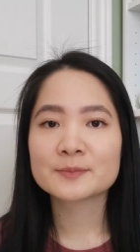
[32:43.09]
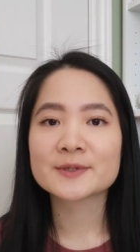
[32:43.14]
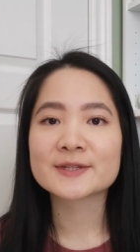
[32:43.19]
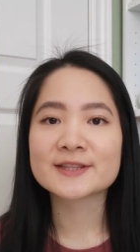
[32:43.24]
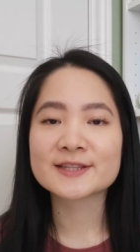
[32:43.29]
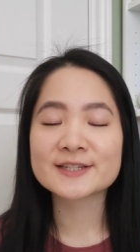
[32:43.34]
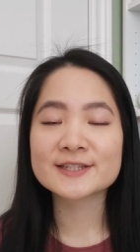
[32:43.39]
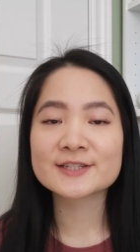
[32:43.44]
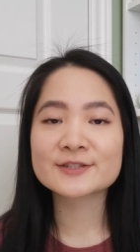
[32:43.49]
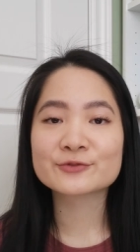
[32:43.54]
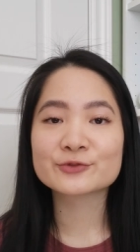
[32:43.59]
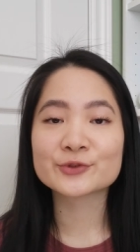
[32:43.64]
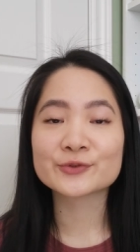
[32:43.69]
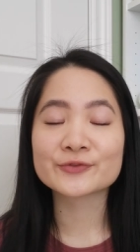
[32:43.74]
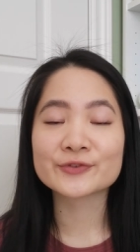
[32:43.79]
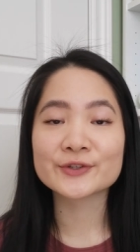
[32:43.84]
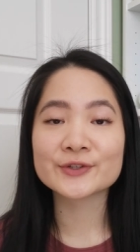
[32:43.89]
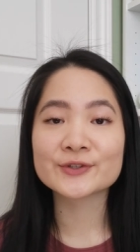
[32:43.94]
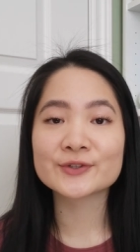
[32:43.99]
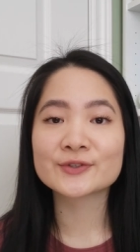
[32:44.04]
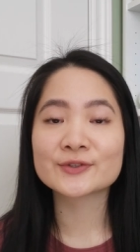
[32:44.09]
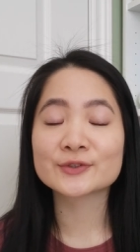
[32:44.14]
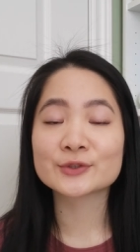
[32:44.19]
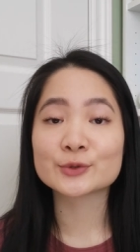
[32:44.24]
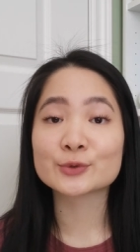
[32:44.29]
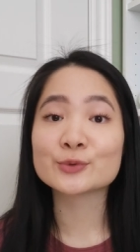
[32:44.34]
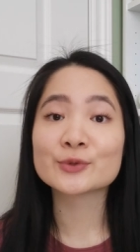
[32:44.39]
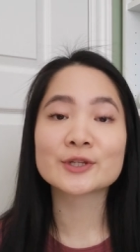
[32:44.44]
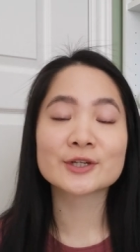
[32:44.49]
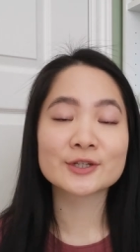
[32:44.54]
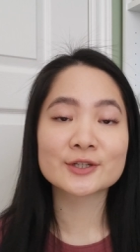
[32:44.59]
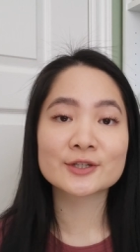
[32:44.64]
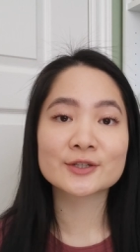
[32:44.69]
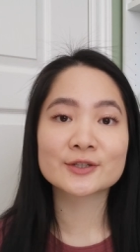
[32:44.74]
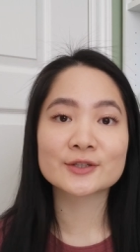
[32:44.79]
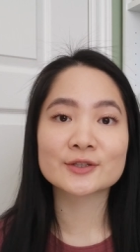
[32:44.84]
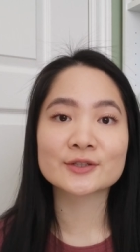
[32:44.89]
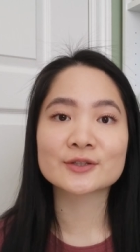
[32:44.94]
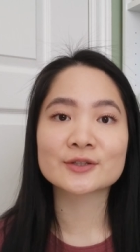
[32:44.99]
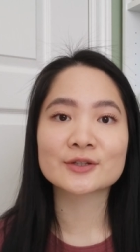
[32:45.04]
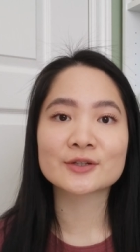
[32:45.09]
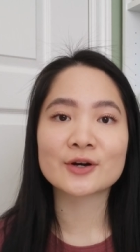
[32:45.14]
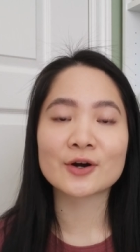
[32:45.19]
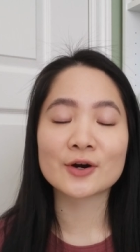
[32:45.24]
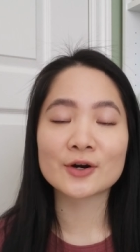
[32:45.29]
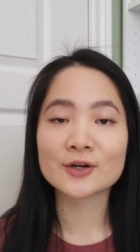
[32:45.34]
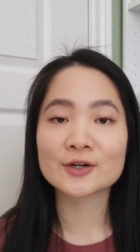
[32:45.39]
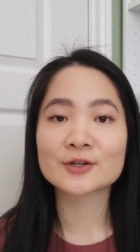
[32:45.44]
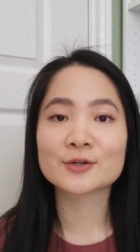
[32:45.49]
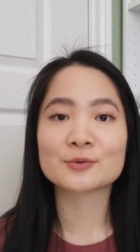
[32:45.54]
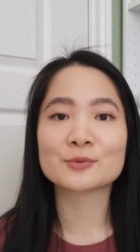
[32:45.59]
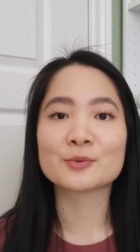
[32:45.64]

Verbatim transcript: but this reveal to their arc